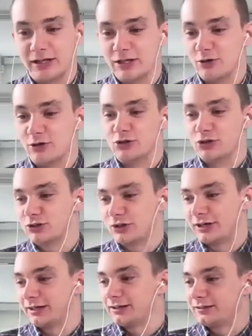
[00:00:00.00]
it, you could just
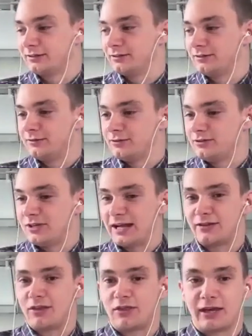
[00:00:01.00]
like
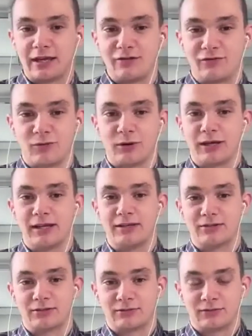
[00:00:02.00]
take the thing in for what it
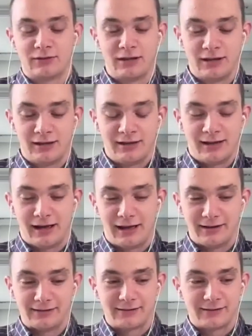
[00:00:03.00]
is.
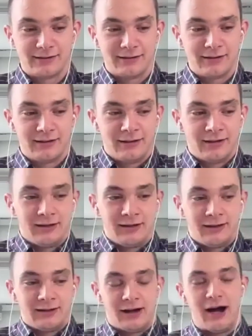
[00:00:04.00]
And
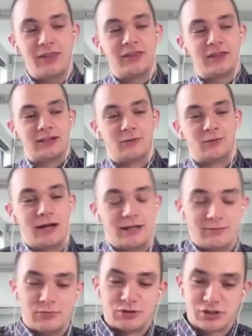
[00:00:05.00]
I think in a
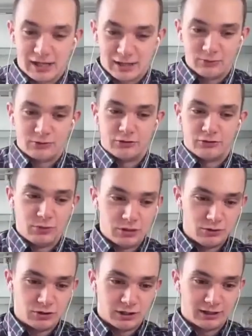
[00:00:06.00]
way, sounds and
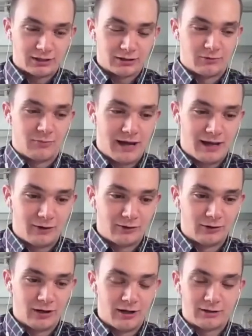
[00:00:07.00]
music
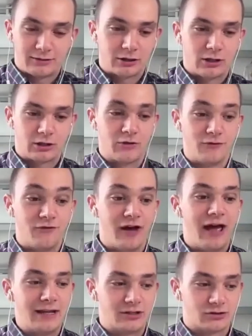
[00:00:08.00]

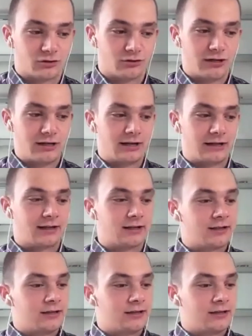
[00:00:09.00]
convey, like